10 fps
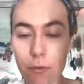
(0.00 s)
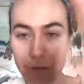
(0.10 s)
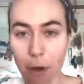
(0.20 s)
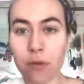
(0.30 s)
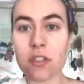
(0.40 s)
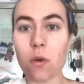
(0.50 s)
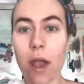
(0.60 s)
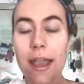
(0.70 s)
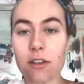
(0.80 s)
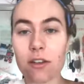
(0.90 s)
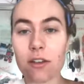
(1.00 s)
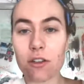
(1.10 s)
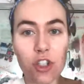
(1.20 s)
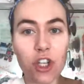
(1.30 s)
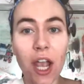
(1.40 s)
phones away,
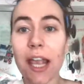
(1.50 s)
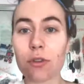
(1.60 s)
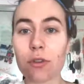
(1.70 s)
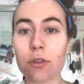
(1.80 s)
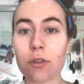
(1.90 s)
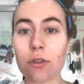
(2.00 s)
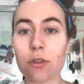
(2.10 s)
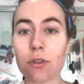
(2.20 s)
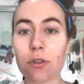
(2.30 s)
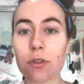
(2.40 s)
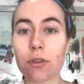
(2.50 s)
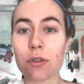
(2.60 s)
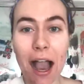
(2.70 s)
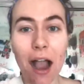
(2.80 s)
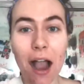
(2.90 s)
just checking in with them, saying,
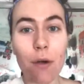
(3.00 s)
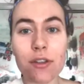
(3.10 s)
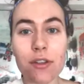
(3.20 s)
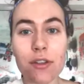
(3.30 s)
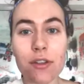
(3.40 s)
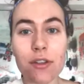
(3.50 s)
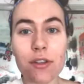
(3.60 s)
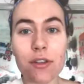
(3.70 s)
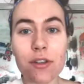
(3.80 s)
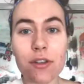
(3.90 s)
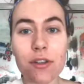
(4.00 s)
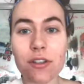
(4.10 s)
hey, how was your day?